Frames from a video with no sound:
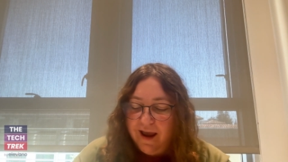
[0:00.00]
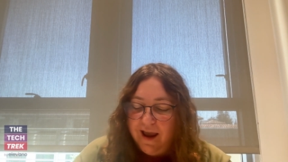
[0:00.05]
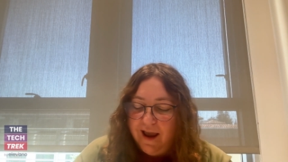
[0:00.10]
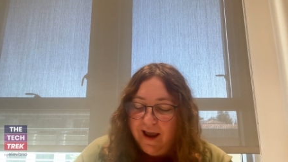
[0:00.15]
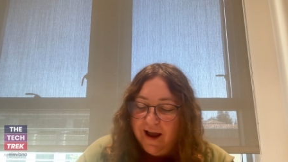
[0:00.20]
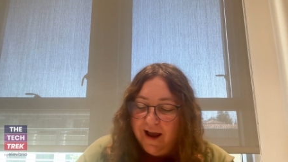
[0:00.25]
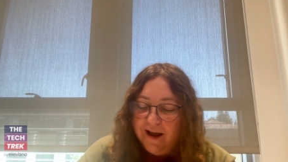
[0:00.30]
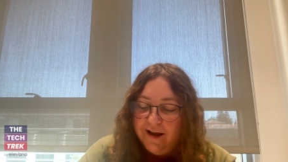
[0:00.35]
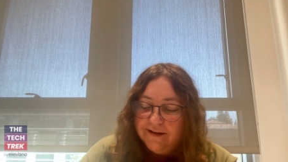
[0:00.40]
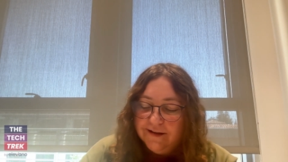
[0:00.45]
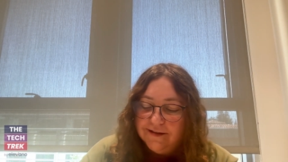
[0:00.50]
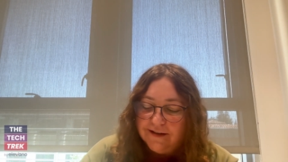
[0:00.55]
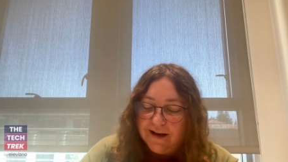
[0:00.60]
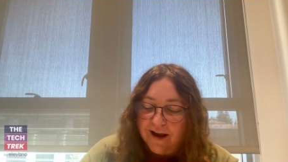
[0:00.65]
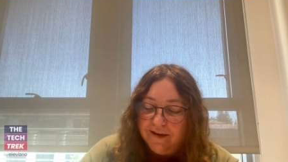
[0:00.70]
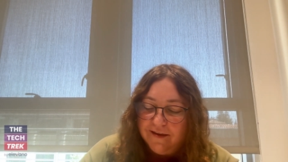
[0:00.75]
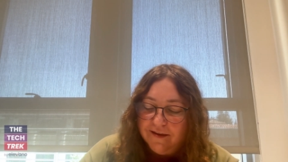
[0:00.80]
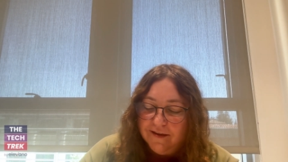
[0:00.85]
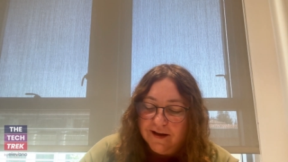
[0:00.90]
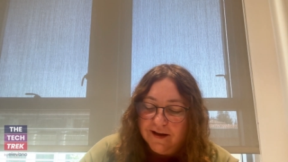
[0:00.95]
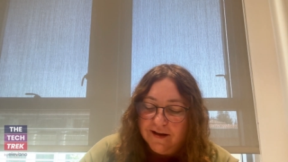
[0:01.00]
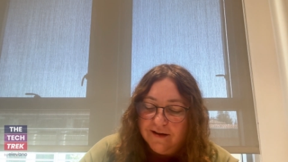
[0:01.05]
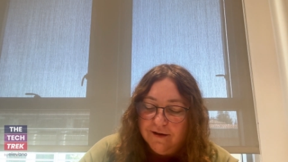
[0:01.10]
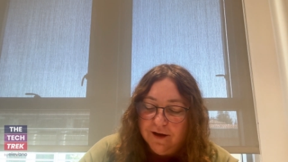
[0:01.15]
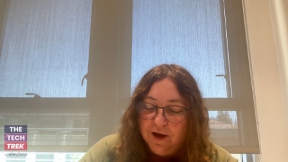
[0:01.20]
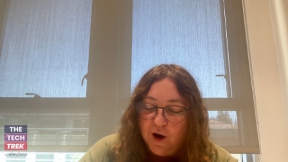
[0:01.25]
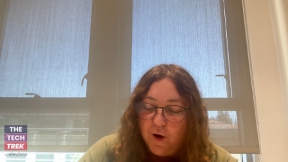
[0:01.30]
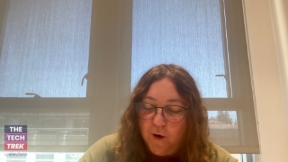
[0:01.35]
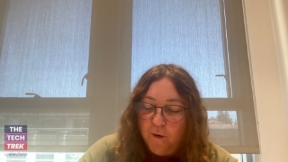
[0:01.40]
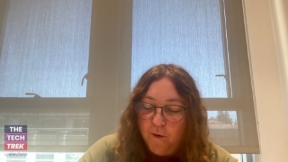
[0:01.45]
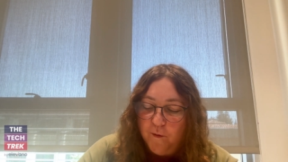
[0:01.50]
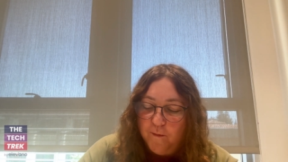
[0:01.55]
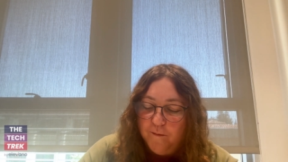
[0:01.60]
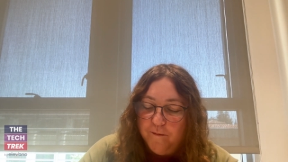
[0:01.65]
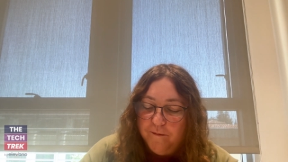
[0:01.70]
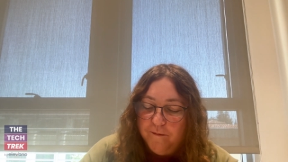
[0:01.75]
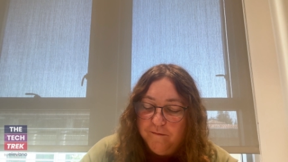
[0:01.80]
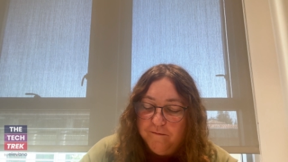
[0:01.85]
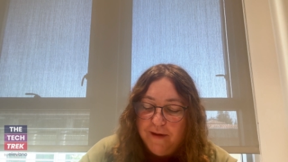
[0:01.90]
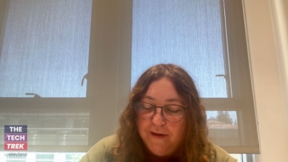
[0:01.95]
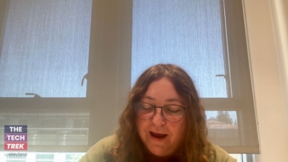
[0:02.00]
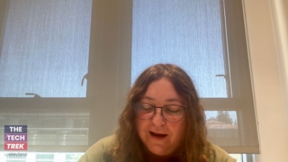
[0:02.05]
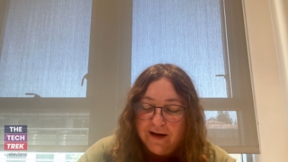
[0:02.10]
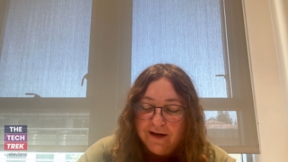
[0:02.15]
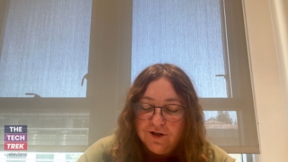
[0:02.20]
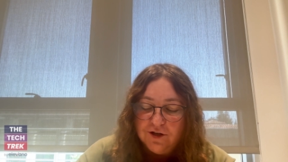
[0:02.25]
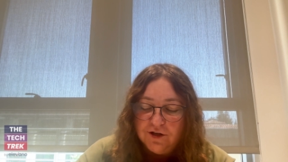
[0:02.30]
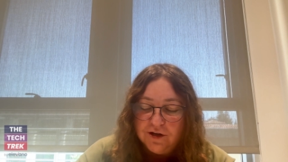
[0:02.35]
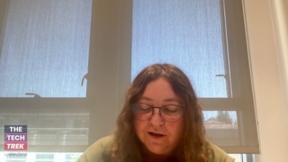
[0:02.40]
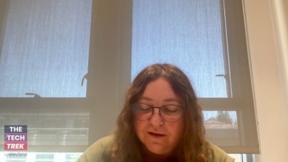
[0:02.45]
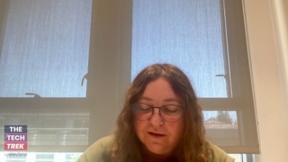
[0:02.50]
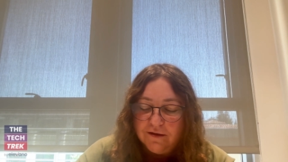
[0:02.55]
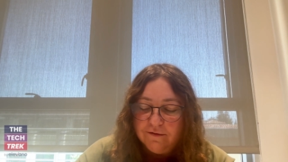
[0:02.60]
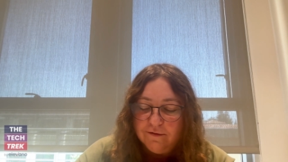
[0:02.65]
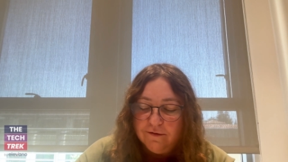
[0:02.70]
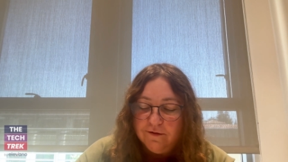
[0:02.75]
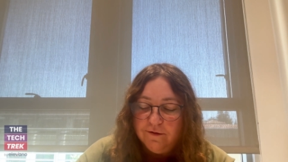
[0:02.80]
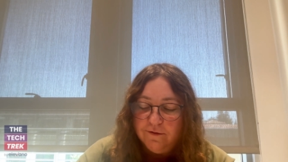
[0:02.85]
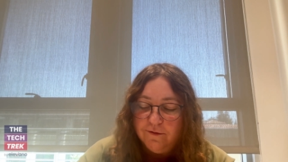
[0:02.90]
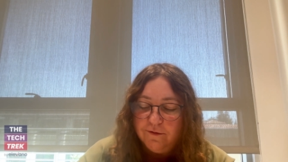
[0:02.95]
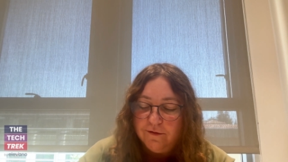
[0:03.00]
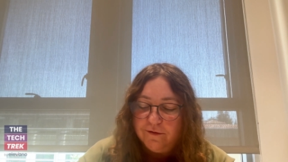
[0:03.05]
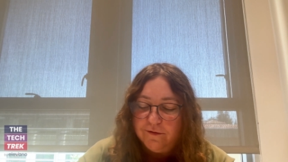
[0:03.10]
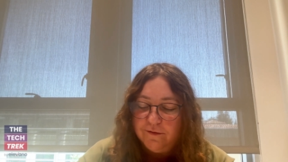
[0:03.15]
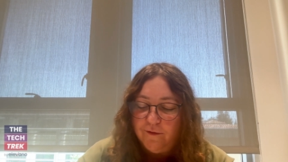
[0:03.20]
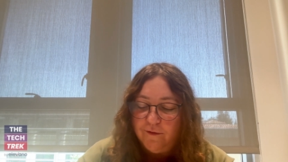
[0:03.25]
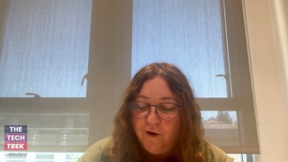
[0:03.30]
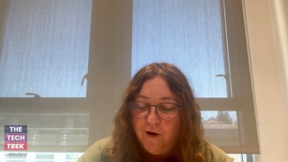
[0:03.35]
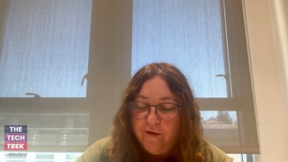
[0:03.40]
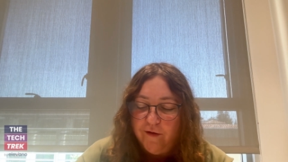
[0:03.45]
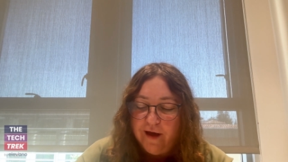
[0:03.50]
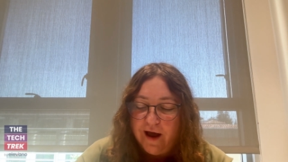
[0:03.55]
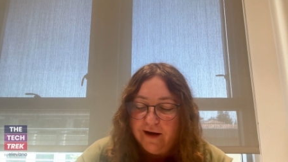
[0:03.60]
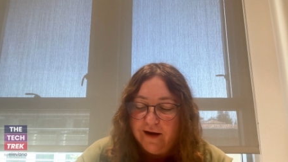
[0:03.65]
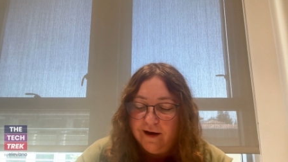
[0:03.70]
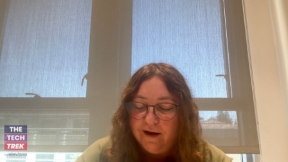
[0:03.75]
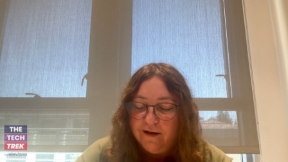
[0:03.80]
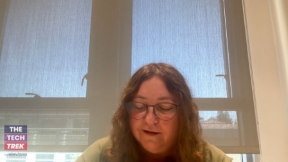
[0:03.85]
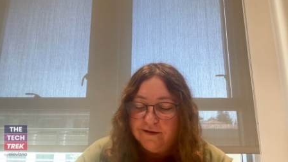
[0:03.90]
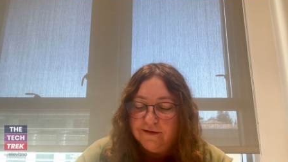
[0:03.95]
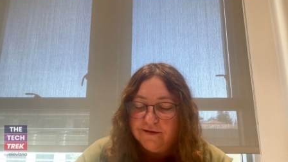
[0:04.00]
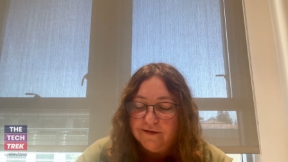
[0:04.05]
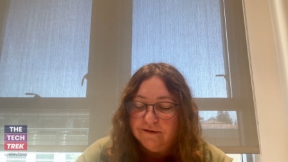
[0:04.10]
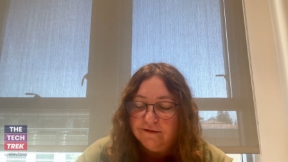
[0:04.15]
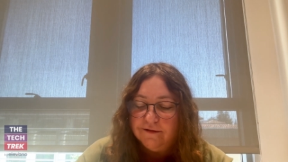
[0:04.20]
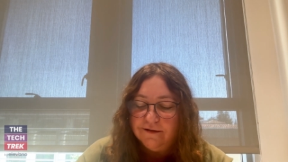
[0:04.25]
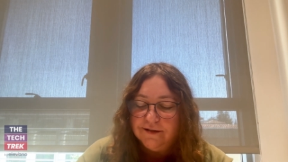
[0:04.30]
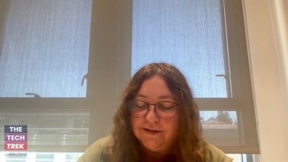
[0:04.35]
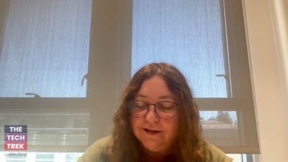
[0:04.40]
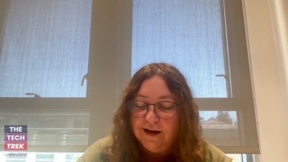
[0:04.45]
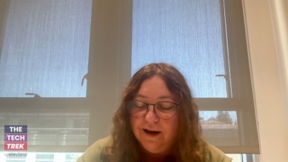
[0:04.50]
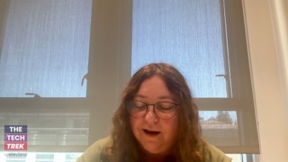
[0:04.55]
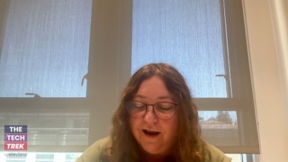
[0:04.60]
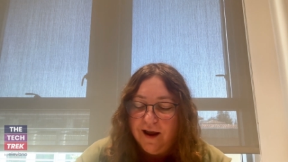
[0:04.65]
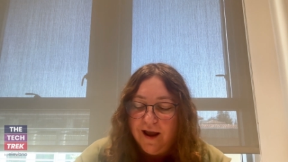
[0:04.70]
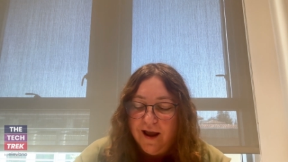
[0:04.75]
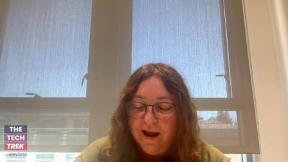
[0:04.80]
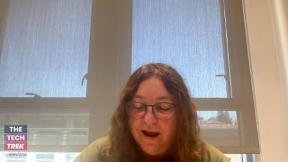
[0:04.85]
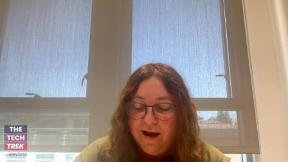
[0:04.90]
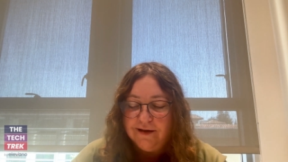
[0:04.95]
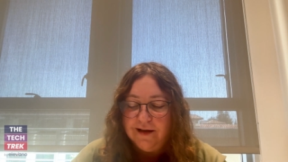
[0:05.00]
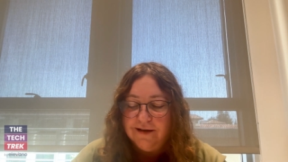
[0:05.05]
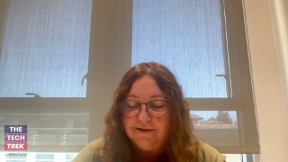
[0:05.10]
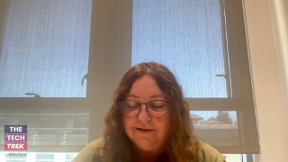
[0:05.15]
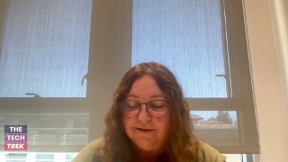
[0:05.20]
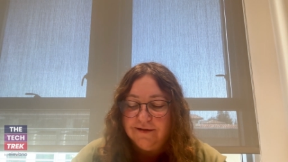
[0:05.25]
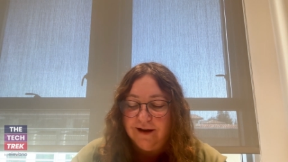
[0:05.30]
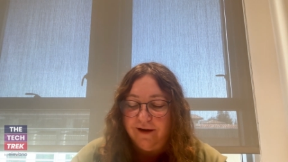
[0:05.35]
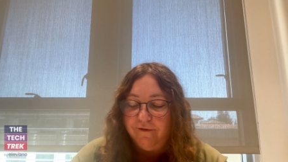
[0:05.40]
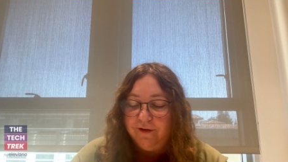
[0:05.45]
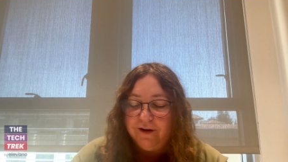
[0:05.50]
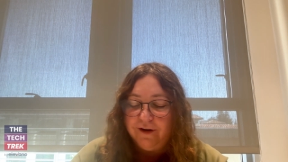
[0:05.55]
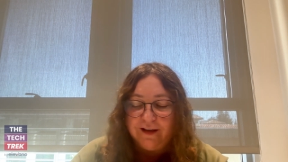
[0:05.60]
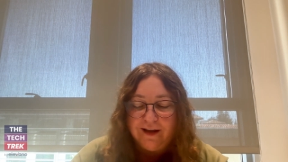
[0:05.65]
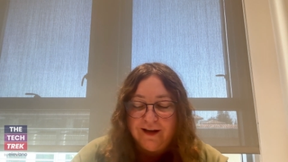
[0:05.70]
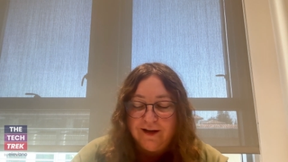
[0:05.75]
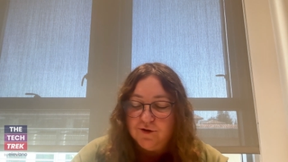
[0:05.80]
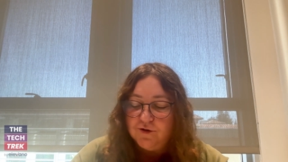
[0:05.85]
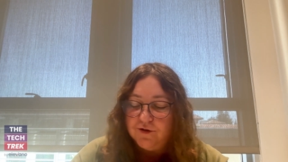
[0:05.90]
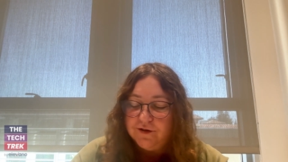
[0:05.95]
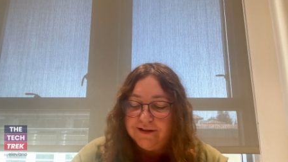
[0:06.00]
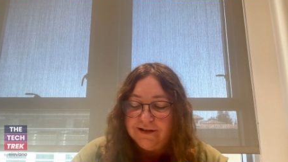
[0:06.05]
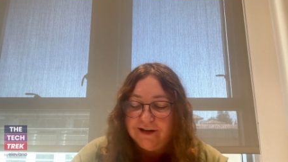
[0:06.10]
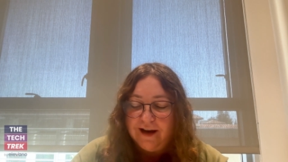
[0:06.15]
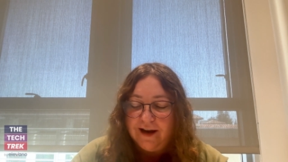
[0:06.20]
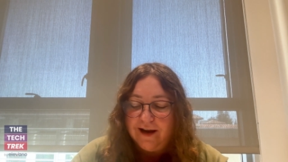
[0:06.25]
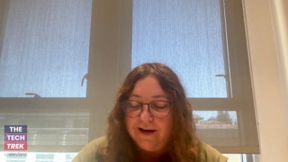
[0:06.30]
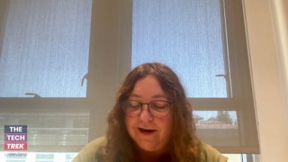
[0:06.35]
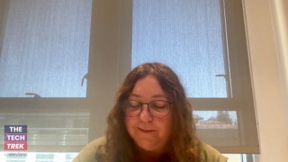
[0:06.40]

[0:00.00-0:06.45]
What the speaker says: And I think, managing through all that uncertainty is definitely interesting.